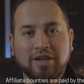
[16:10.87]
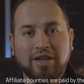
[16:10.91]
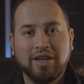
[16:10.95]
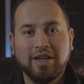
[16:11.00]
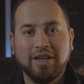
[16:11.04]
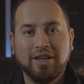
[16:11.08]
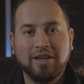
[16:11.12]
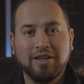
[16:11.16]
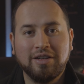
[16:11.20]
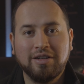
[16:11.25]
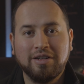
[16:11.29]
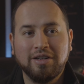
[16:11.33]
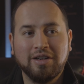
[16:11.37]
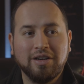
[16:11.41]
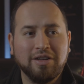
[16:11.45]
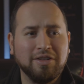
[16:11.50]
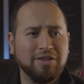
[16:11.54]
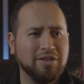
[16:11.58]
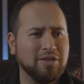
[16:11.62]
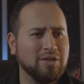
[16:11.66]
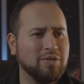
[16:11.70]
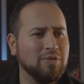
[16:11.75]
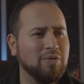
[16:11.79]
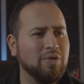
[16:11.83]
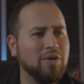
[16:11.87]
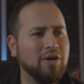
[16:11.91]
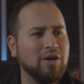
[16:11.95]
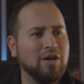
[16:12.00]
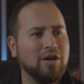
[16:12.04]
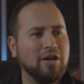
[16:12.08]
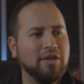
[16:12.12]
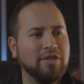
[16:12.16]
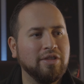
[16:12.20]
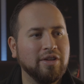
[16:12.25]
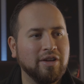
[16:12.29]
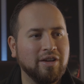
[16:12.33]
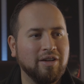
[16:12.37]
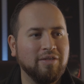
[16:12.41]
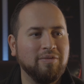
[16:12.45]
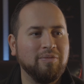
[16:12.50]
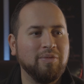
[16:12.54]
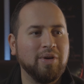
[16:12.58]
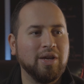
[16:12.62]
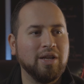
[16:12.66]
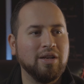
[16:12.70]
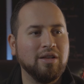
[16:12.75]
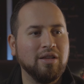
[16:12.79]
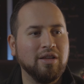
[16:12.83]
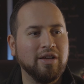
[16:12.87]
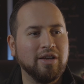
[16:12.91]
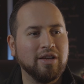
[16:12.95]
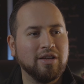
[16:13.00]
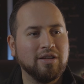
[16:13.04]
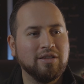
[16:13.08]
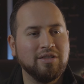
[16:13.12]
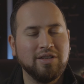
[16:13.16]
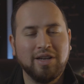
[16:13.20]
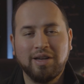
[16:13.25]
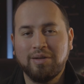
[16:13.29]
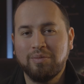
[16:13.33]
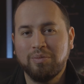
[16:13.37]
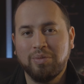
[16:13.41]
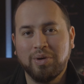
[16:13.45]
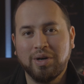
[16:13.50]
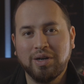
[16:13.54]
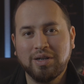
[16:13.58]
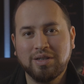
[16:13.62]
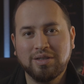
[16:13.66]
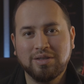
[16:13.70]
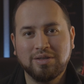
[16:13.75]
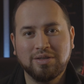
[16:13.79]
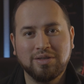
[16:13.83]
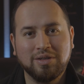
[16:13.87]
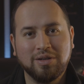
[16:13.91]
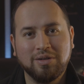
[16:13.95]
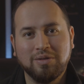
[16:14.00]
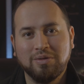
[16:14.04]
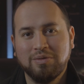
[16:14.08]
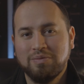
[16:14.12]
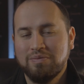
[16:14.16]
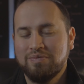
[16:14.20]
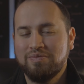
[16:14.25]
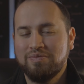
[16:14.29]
And thus far I think I've made like $10, so